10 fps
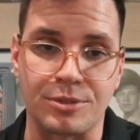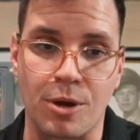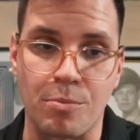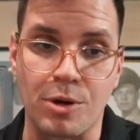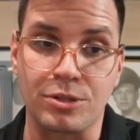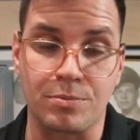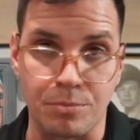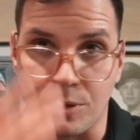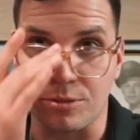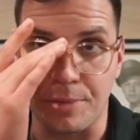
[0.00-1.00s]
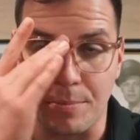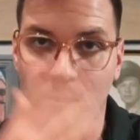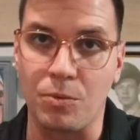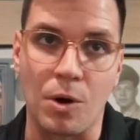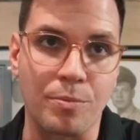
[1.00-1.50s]
So most
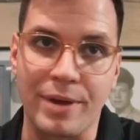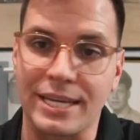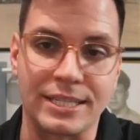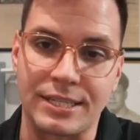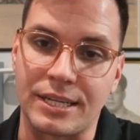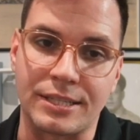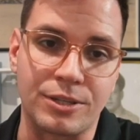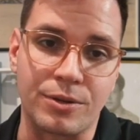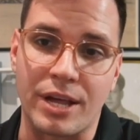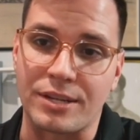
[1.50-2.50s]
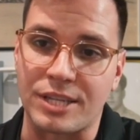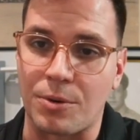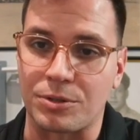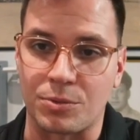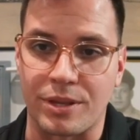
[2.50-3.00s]
people won't make it to 2,000
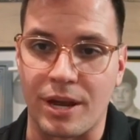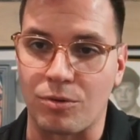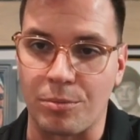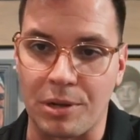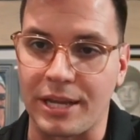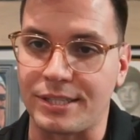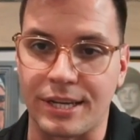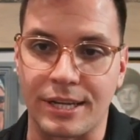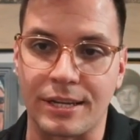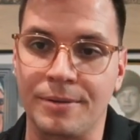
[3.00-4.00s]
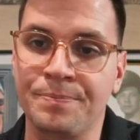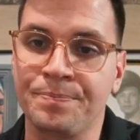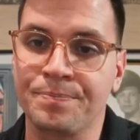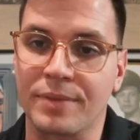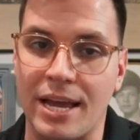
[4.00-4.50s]
hours without replacing
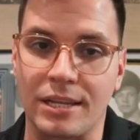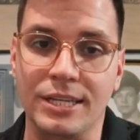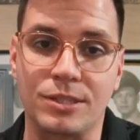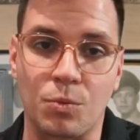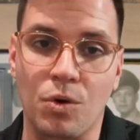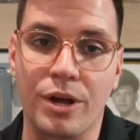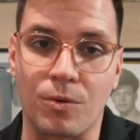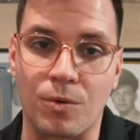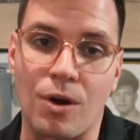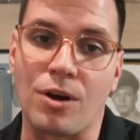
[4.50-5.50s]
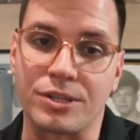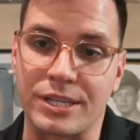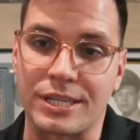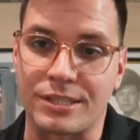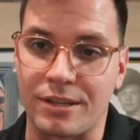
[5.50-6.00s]
at least one or all
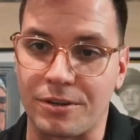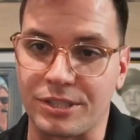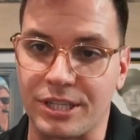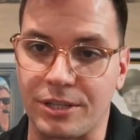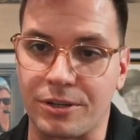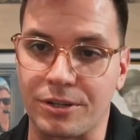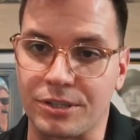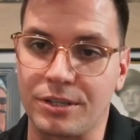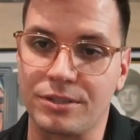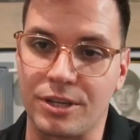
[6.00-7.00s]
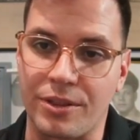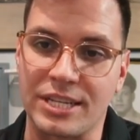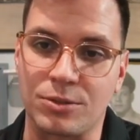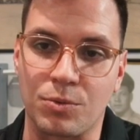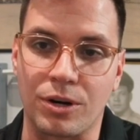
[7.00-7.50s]
six of their cylinders. So
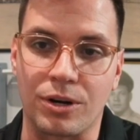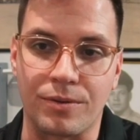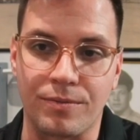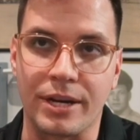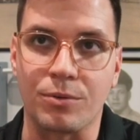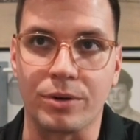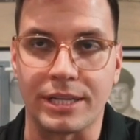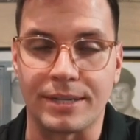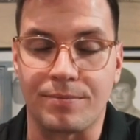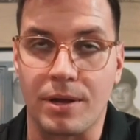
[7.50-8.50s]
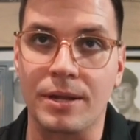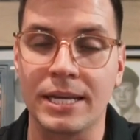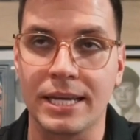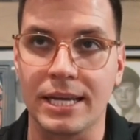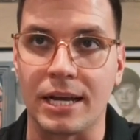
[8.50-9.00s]
that's where it really
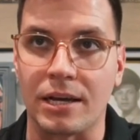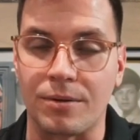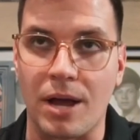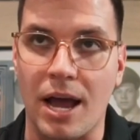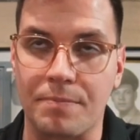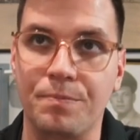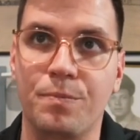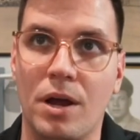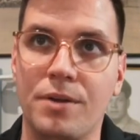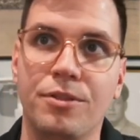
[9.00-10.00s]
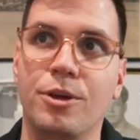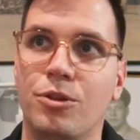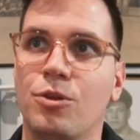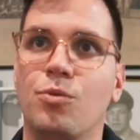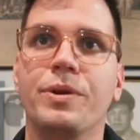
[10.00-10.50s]

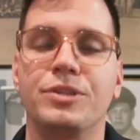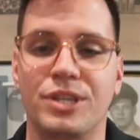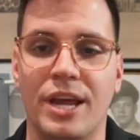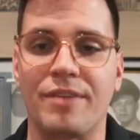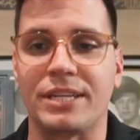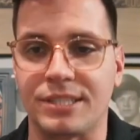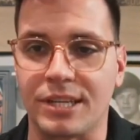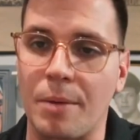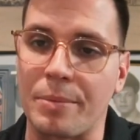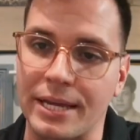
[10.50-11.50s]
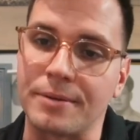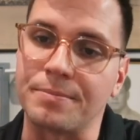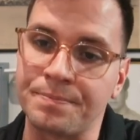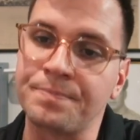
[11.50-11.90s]
the real savings come in.